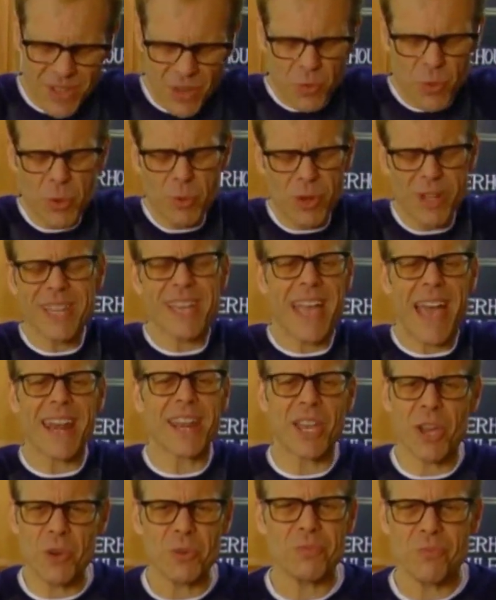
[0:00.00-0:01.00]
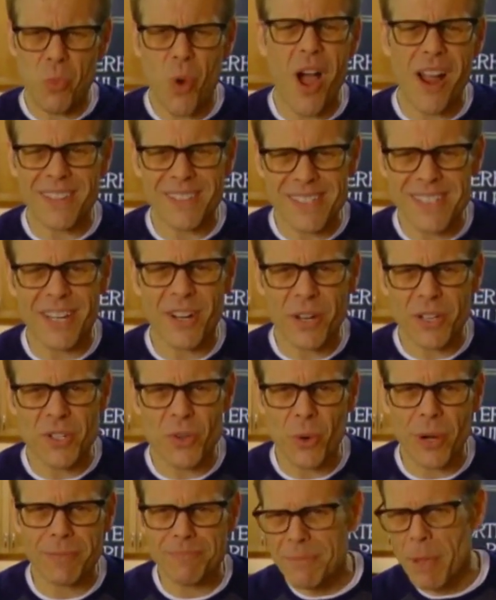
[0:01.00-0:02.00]
We really got to go walk the
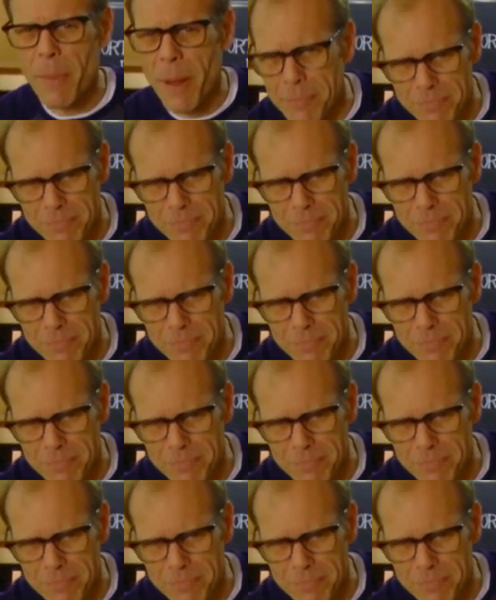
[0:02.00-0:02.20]
territory. Come